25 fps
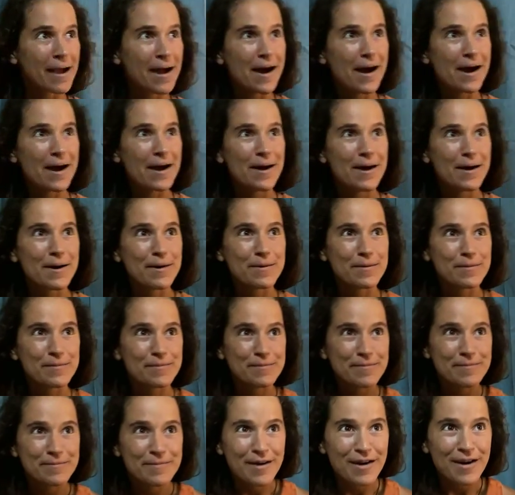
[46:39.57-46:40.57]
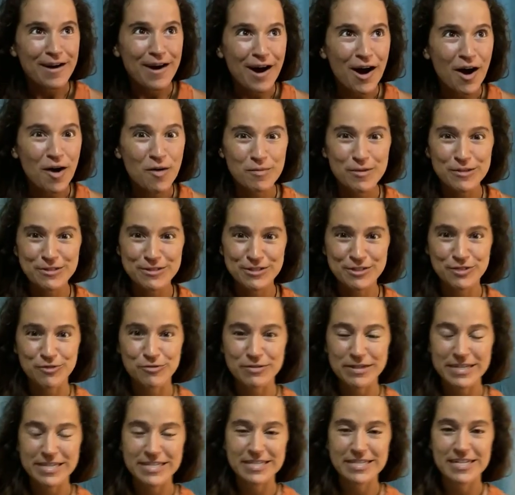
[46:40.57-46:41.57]
um, almost
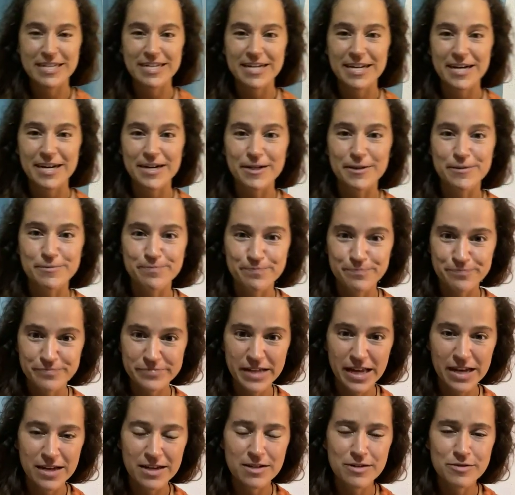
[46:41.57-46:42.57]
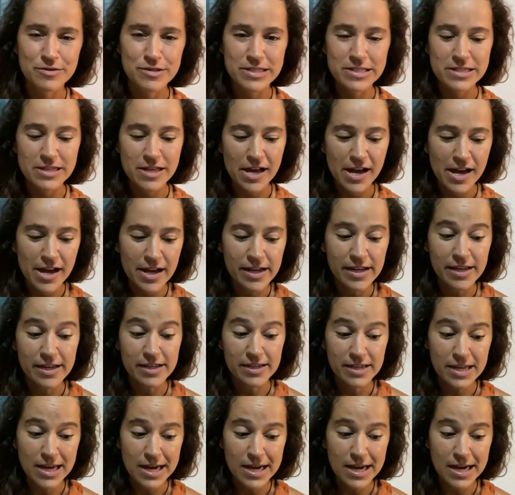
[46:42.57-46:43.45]
a week ago and he was like,